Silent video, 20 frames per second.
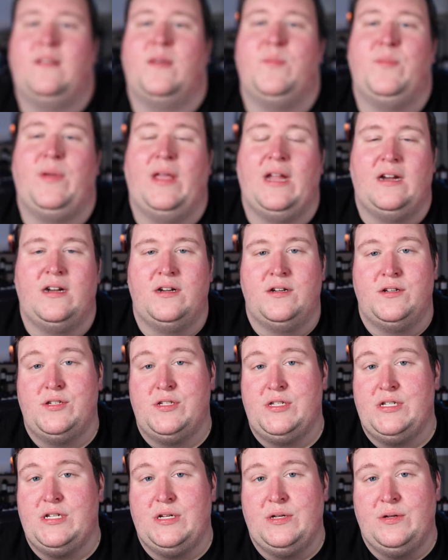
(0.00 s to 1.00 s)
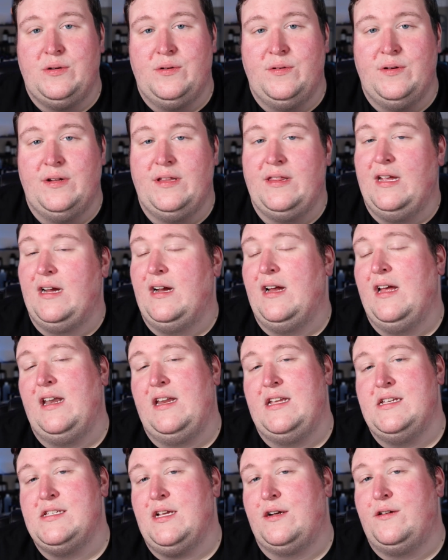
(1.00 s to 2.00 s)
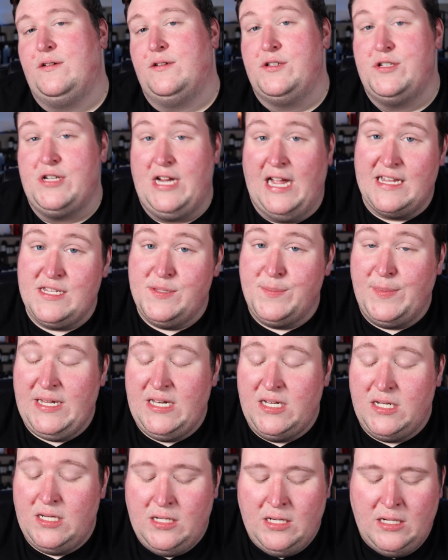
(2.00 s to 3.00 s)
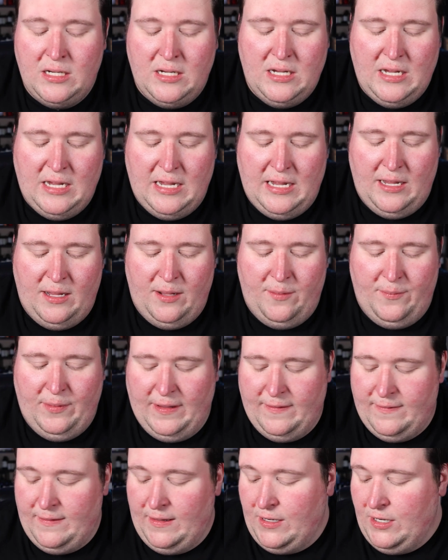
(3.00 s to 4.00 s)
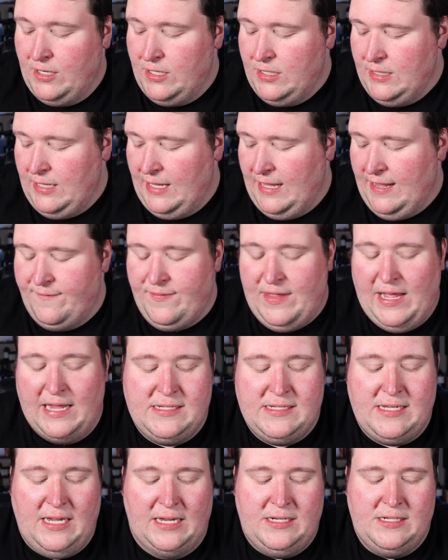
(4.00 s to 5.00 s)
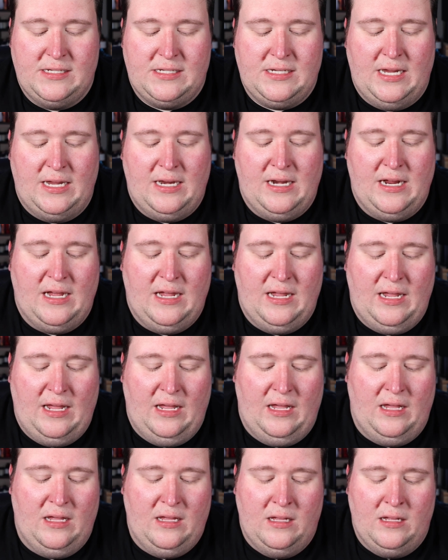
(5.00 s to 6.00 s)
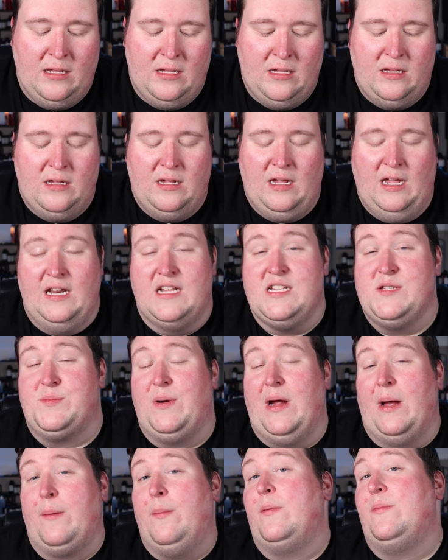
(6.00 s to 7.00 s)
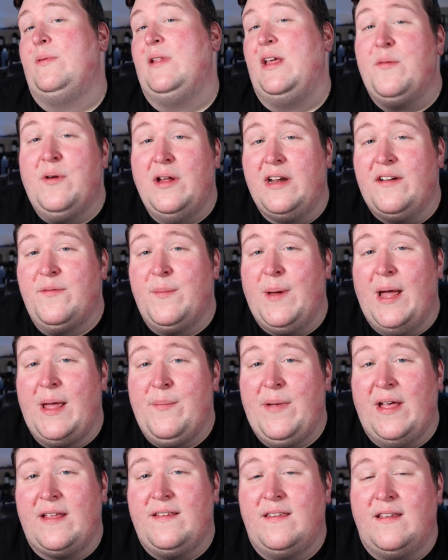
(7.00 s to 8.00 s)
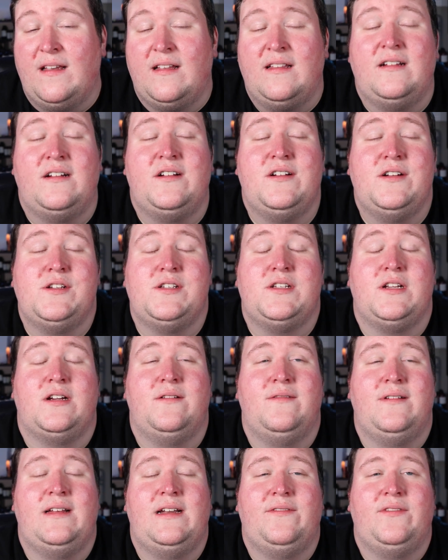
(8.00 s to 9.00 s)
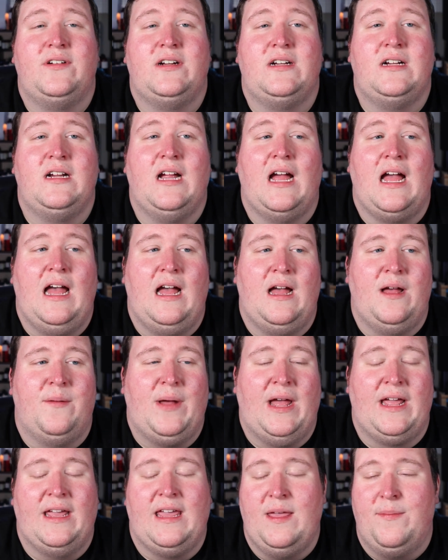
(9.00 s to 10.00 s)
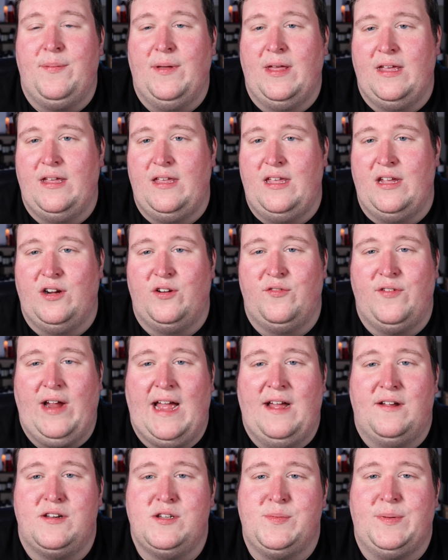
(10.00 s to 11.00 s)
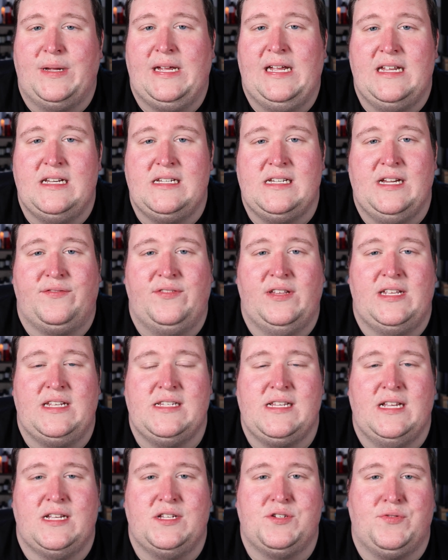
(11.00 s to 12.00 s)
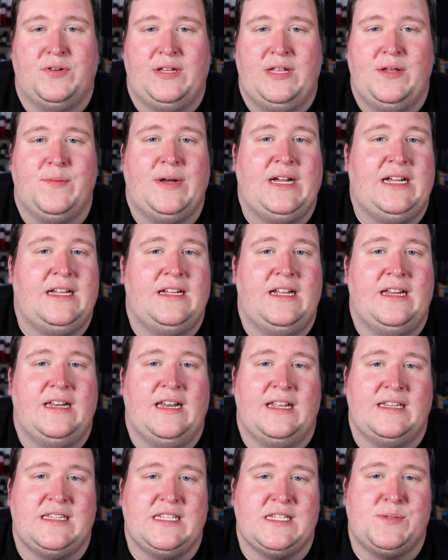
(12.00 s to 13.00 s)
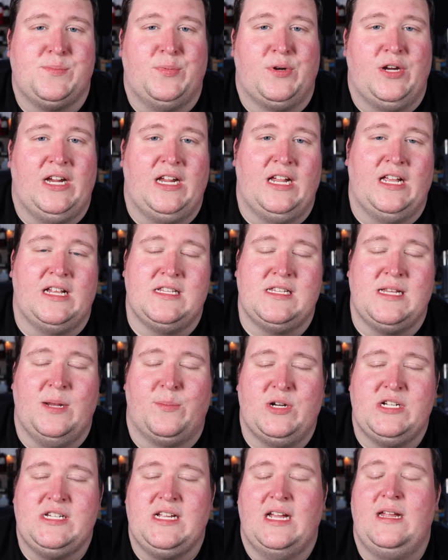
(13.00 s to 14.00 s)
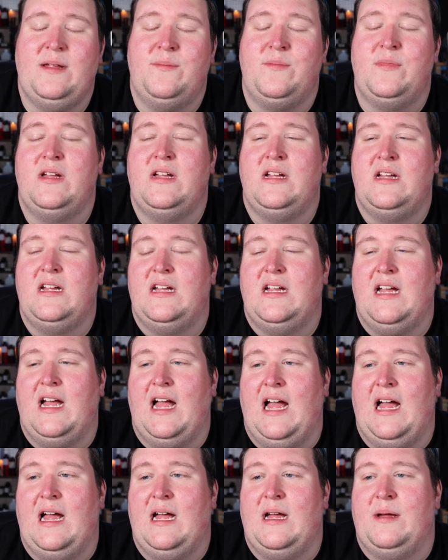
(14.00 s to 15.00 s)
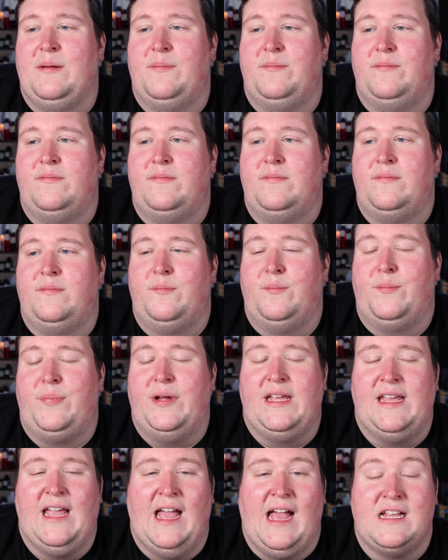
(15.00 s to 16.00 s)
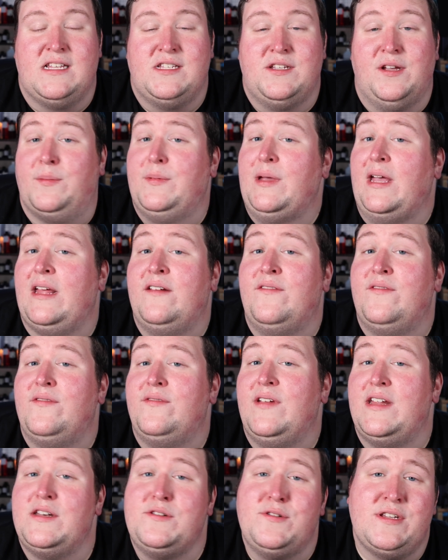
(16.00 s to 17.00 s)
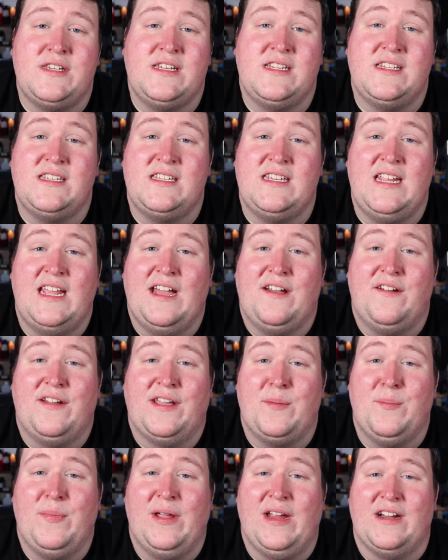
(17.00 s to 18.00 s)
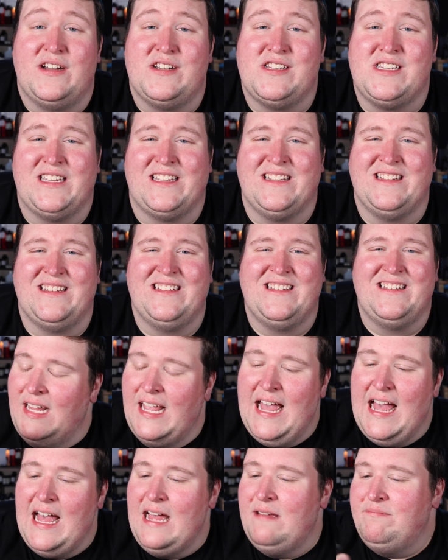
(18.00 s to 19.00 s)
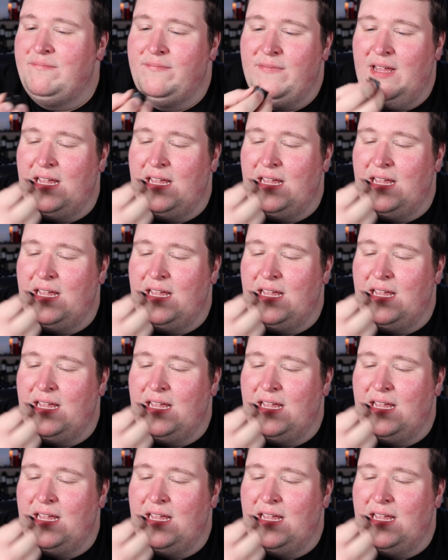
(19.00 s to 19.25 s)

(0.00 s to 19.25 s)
compares to their Honeysuckle Jasmine, because I currently have scent, and it is probably one of my best sellers or whatever. I keep it year round, but it definitely sells really well in like the spring and summertime. But yeah, so I'm kind of interested to see how it compares. Yeah,